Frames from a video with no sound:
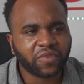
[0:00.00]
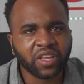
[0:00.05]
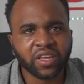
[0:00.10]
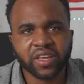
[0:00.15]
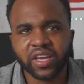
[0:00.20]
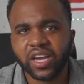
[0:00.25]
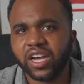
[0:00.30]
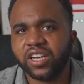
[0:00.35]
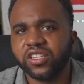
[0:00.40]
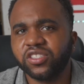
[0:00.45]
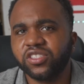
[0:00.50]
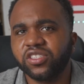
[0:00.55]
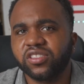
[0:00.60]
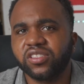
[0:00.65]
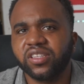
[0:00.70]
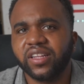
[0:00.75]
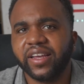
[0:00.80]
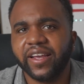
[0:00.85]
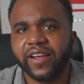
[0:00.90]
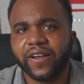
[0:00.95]
yeah, I was just
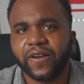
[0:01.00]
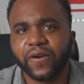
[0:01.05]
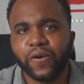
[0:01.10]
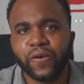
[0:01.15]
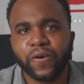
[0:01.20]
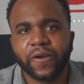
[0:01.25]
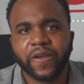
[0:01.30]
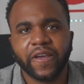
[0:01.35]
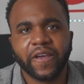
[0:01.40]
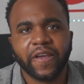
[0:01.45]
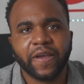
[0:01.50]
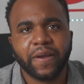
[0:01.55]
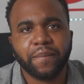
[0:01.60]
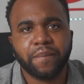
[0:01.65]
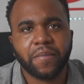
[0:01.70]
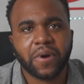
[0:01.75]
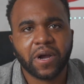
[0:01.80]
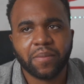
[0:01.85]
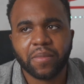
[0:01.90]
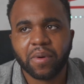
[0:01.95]
like, okay,
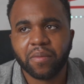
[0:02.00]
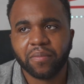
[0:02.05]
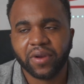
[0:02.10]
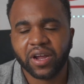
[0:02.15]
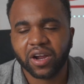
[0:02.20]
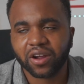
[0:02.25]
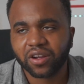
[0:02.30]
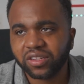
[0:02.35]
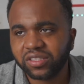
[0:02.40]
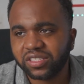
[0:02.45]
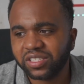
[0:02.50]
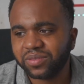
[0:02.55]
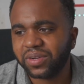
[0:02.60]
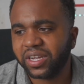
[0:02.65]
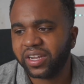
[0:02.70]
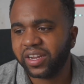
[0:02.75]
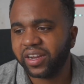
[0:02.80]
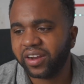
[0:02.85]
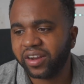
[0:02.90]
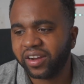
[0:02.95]
mom, I'm not cutting
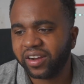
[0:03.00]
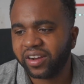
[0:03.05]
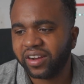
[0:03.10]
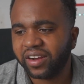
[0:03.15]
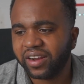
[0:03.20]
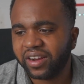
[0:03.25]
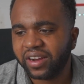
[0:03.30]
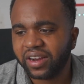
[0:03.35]
my hair.